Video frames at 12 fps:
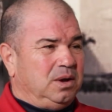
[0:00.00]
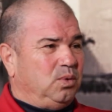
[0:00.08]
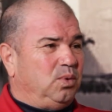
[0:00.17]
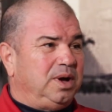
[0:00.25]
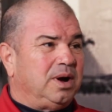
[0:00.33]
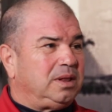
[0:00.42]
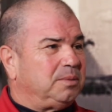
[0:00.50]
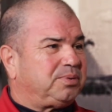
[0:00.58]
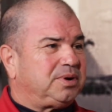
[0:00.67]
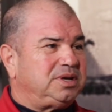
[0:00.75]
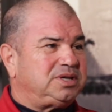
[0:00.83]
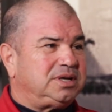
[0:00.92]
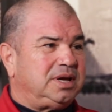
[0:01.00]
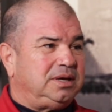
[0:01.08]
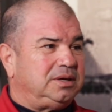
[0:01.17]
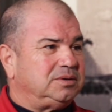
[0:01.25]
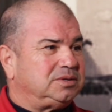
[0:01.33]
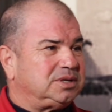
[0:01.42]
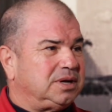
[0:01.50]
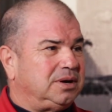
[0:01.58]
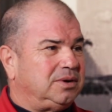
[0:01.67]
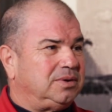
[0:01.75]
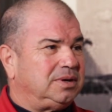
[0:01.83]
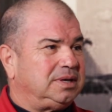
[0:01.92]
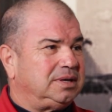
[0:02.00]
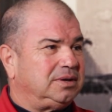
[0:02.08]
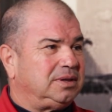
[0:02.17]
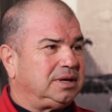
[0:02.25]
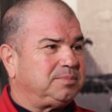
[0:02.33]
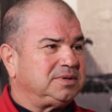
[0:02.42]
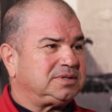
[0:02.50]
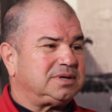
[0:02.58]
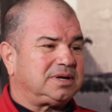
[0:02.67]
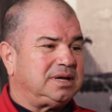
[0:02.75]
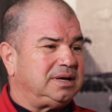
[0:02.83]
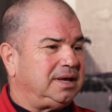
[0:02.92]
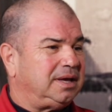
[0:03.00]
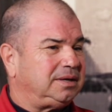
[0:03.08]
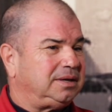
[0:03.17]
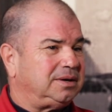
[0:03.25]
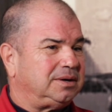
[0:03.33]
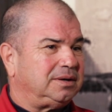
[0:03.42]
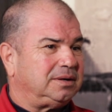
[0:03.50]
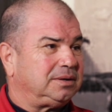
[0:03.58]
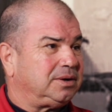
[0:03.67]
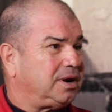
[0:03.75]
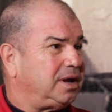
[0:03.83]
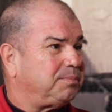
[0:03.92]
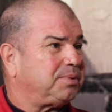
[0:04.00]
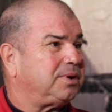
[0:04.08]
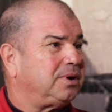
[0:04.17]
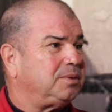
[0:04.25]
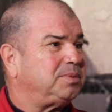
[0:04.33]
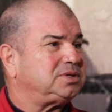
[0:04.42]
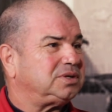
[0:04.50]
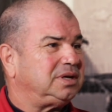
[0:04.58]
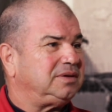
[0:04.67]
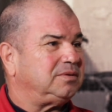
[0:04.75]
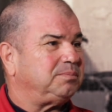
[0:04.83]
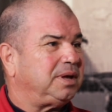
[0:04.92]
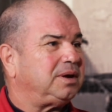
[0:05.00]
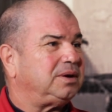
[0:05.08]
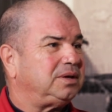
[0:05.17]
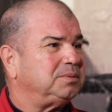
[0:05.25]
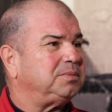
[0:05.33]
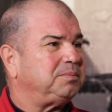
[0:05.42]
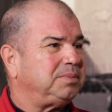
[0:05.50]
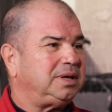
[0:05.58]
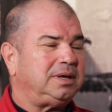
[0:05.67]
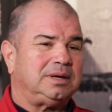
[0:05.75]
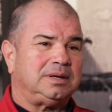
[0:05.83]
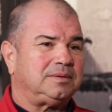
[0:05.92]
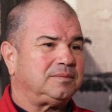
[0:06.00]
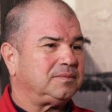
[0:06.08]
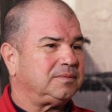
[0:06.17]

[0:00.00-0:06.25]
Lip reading: We all appreciate you, Joe. Like Mr. Kinnett, you're a great pro, but you're an even better human being, and